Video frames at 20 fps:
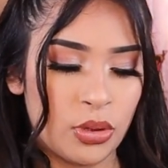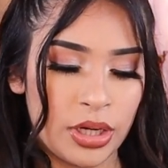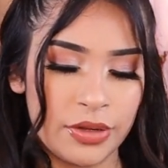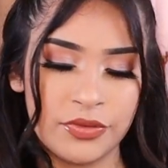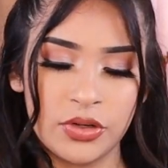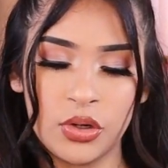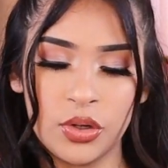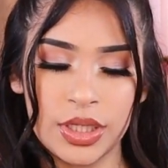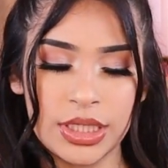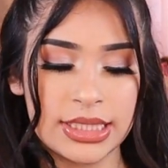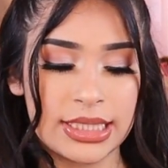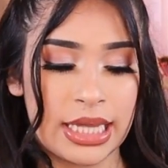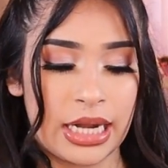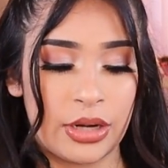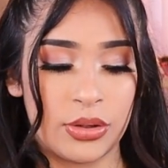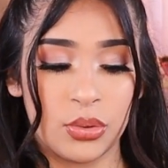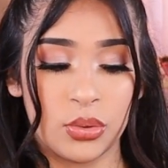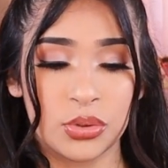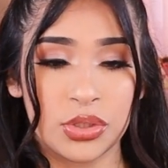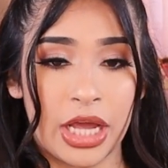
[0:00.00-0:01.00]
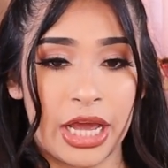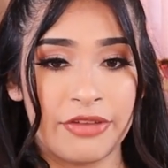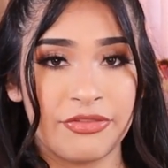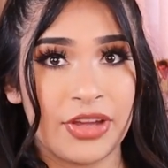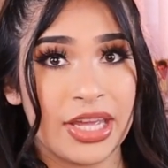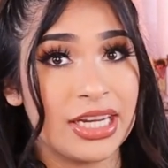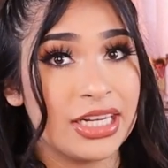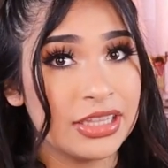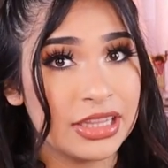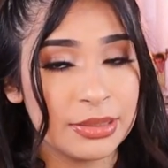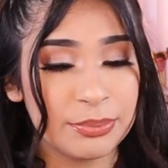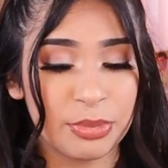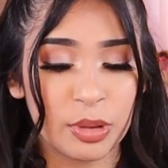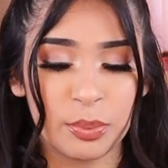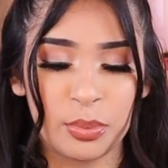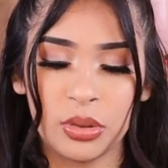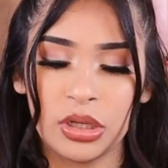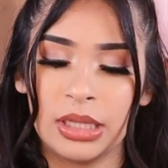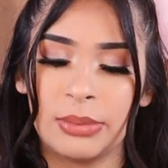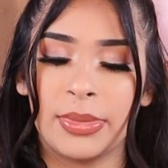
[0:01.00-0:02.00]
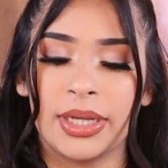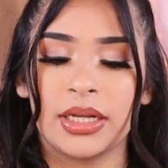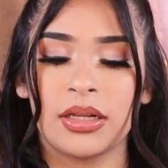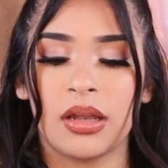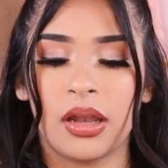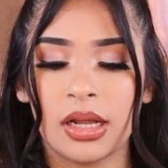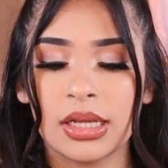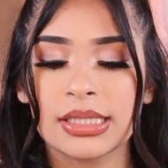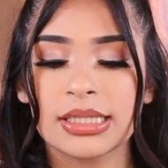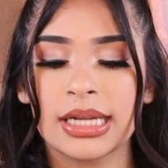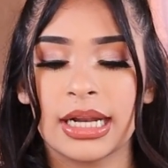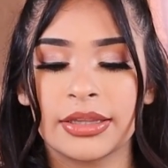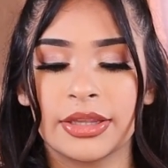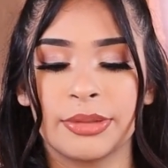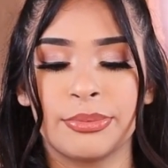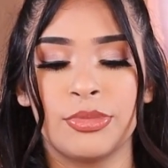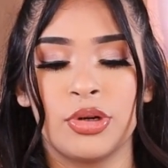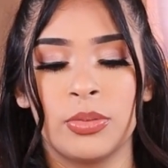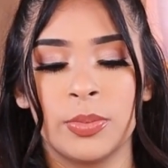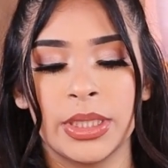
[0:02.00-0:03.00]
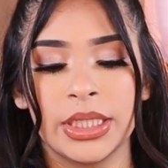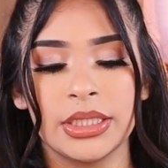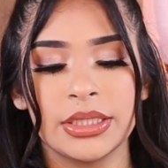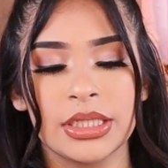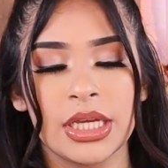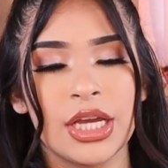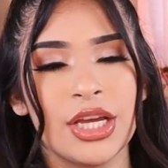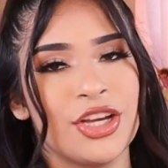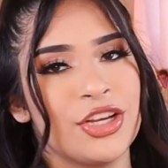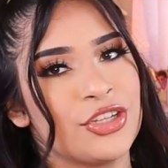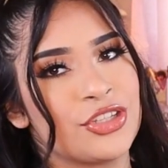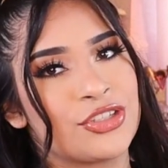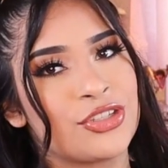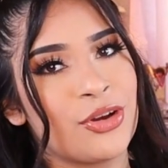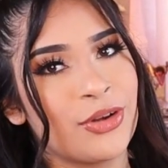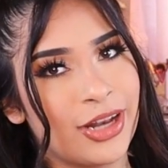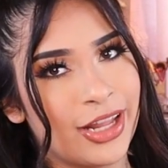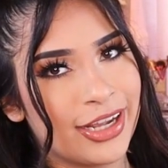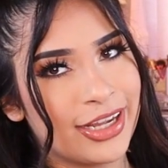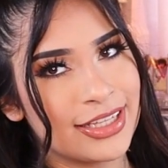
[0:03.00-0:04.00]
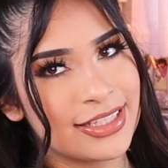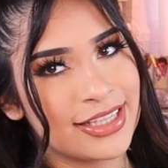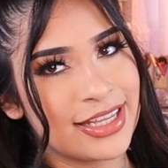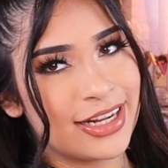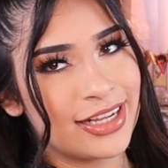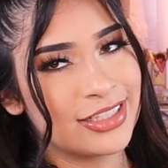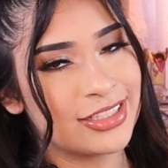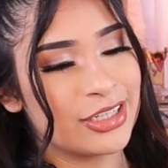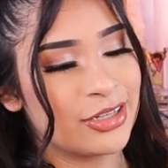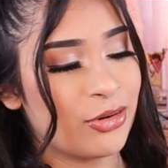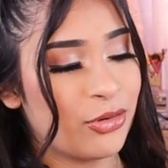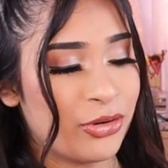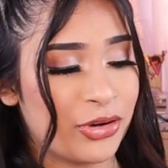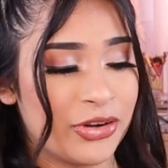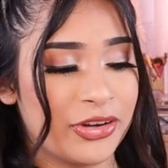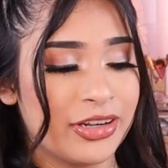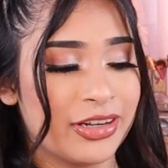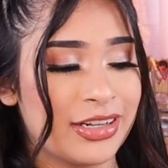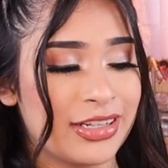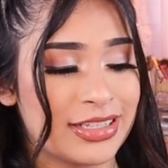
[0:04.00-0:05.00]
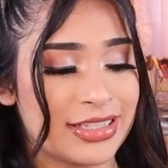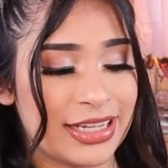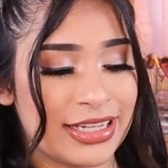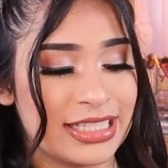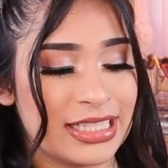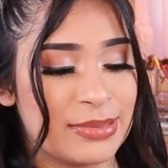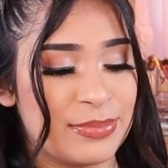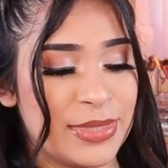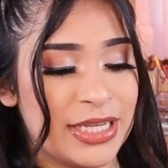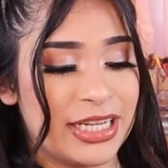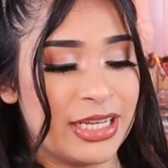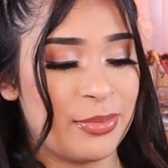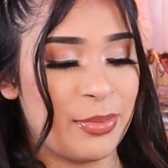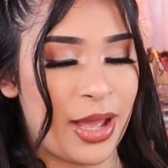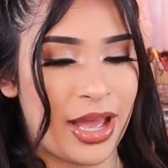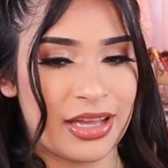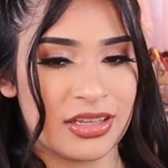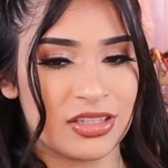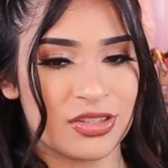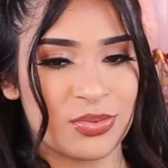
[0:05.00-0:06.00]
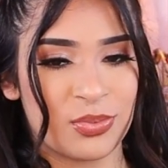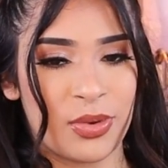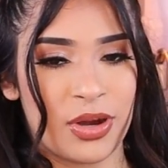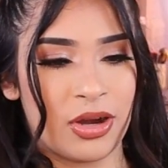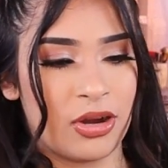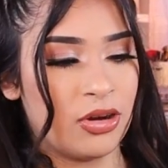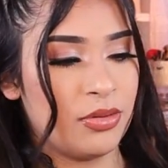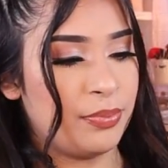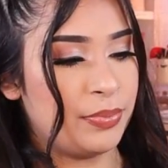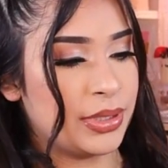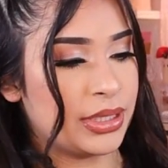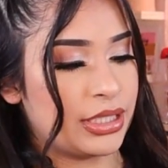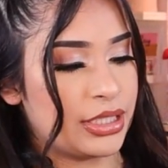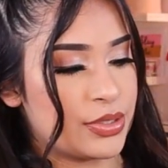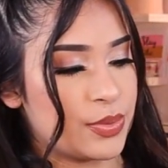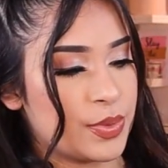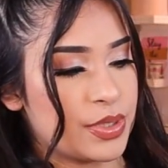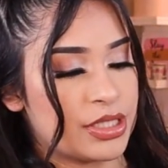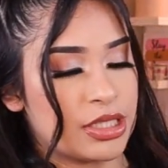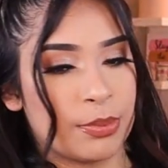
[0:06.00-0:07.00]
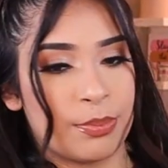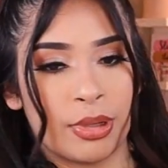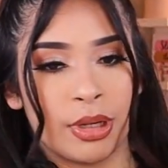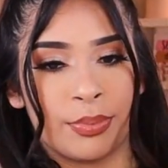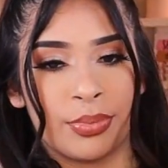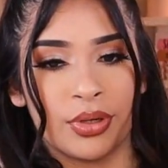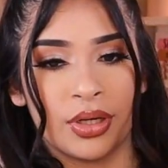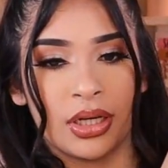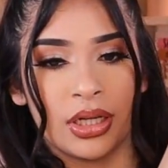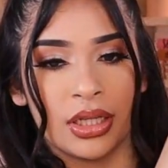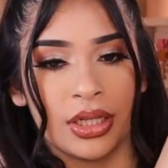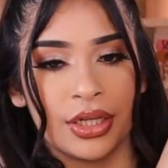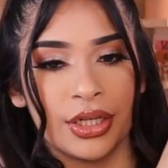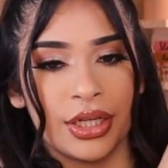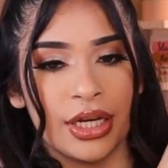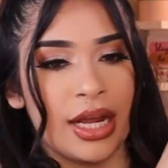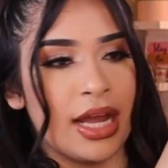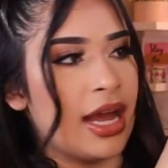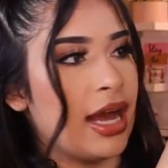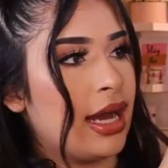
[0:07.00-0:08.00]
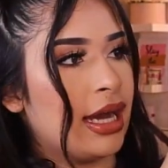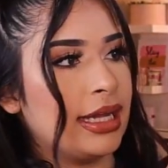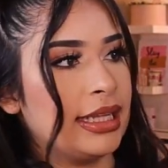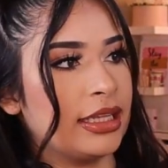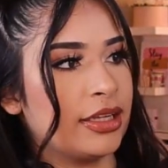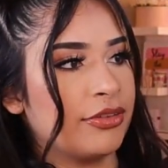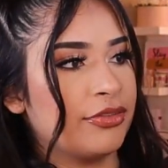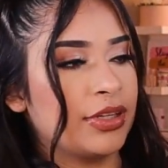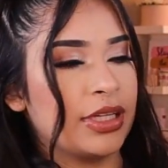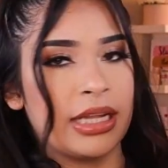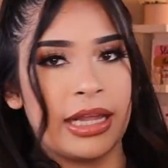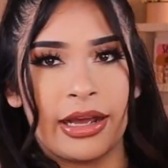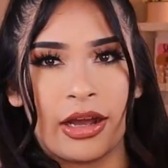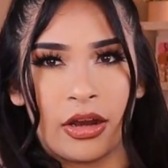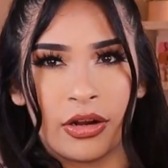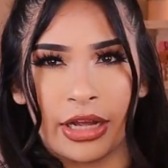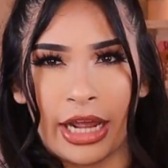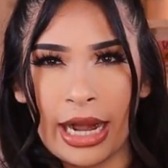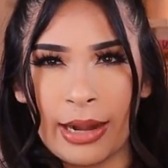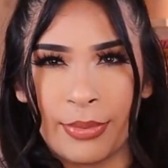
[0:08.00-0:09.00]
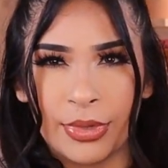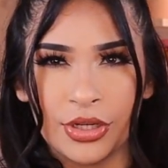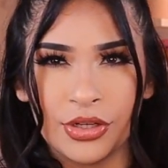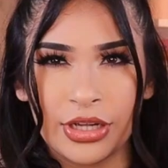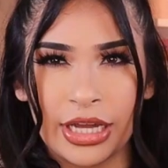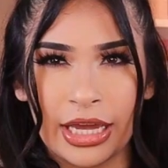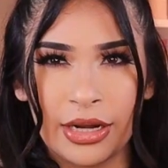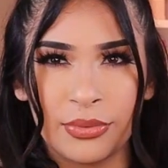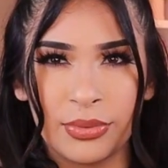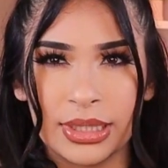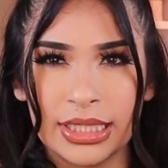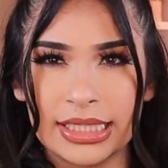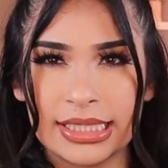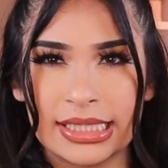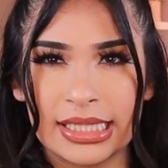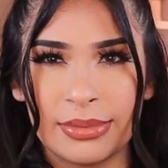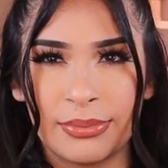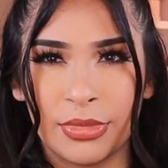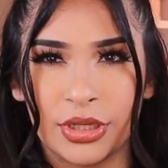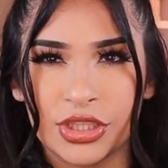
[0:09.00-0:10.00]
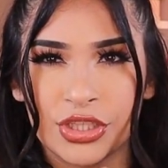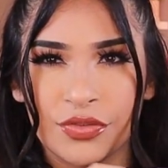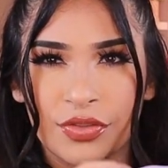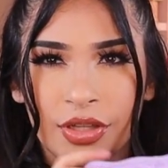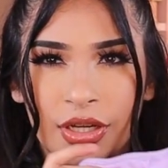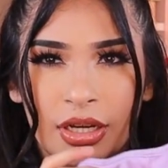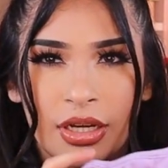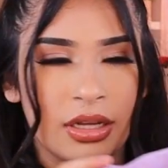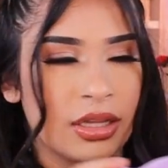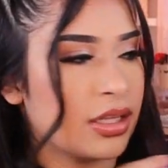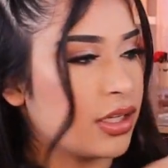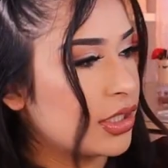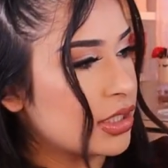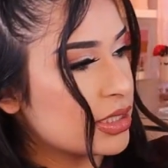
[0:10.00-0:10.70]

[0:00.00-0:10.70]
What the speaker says: I've noticed that I don't have anything purple in my closet at the moment. So like I said, I did order it in a size medium as well, but this one's the purple color. I love it. Like on camera, you can't really see much of the color.